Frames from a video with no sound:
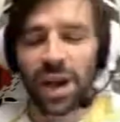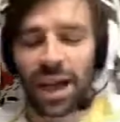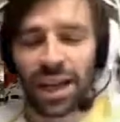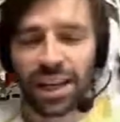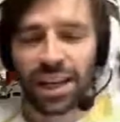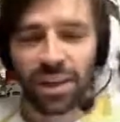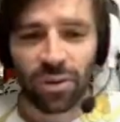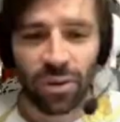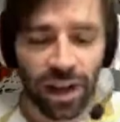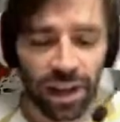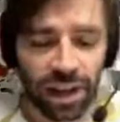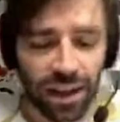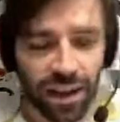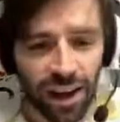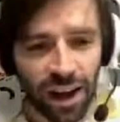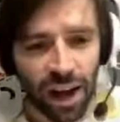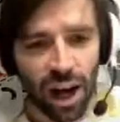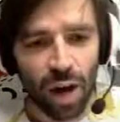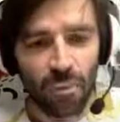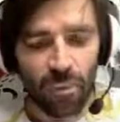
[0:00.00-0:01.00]
But anyway,
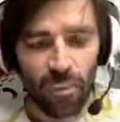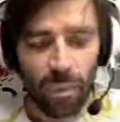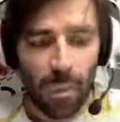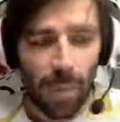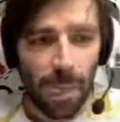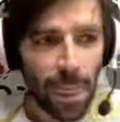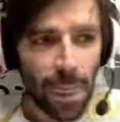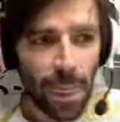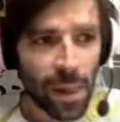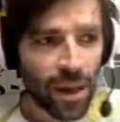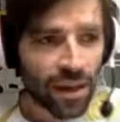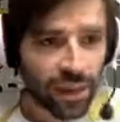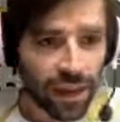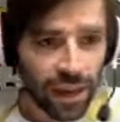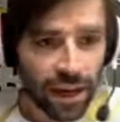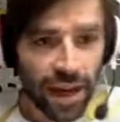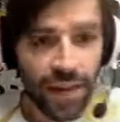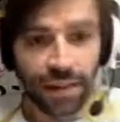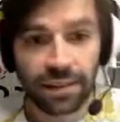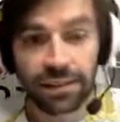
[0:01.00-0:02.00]

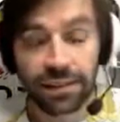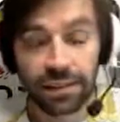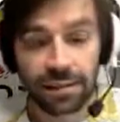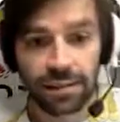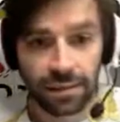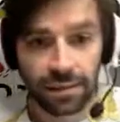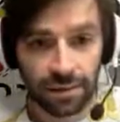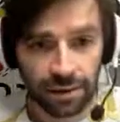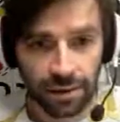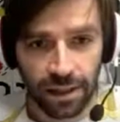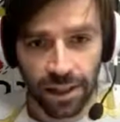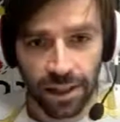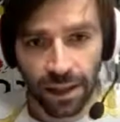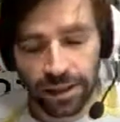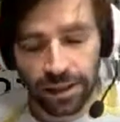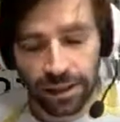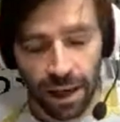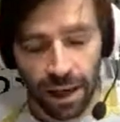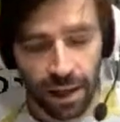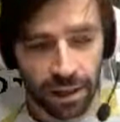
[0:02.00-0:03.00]
the
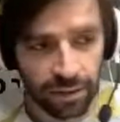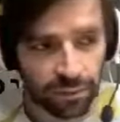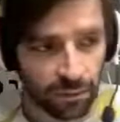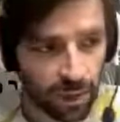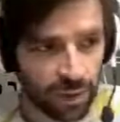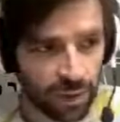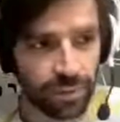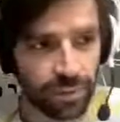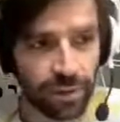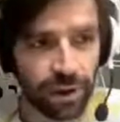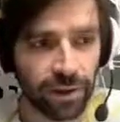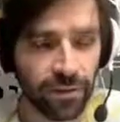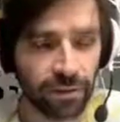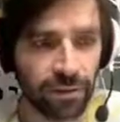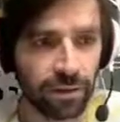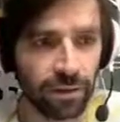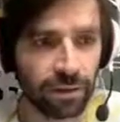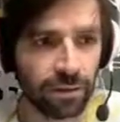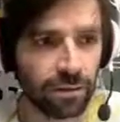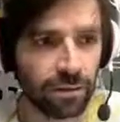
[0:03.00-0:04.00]
next kind of most
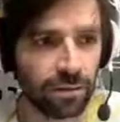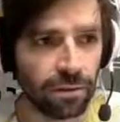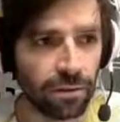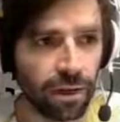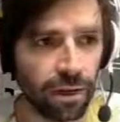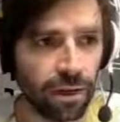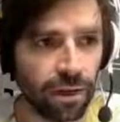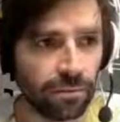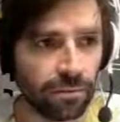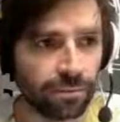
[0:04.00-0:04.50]
pivotal